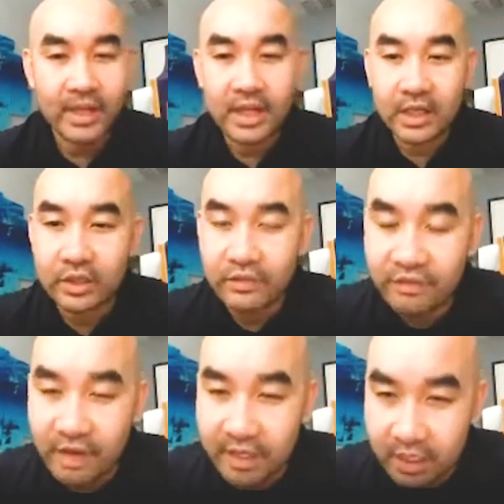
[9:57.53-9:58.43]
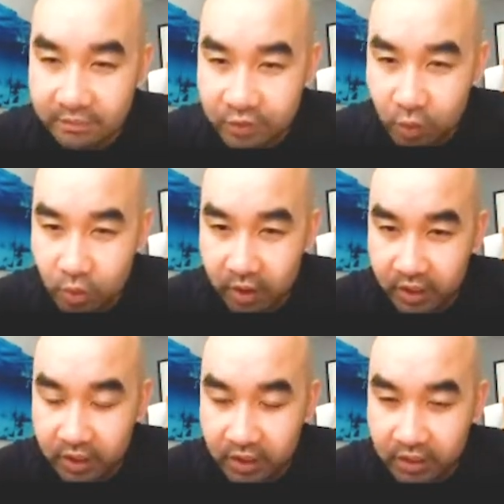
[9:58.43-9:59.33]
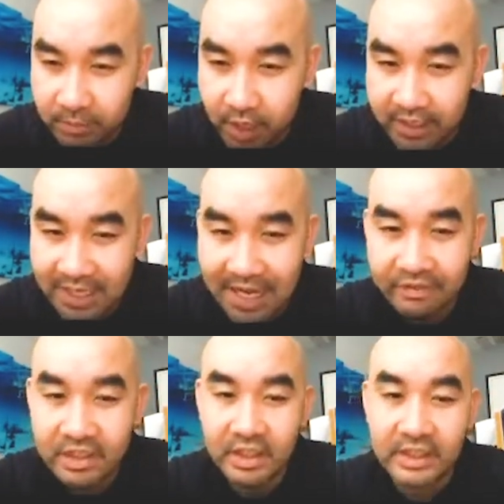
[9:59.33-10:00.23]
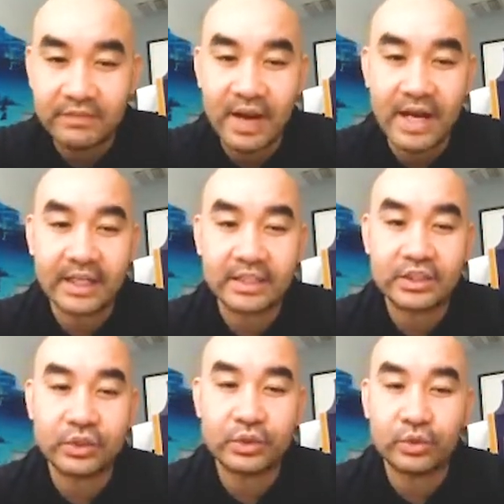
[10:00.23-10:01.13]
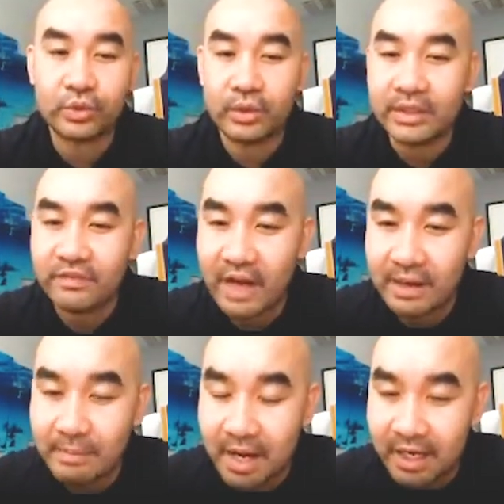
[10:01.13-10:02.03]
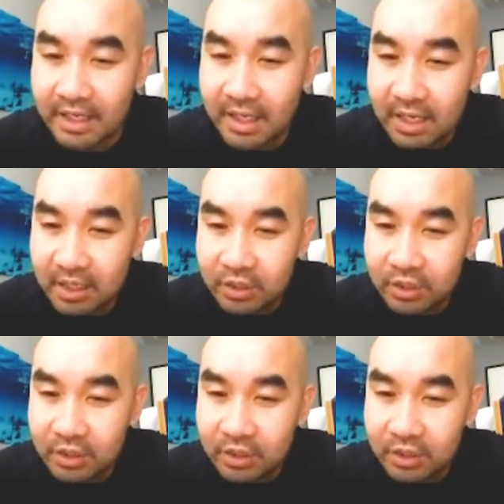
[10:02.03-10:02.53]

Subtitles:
The front of your body cavity are divide by, you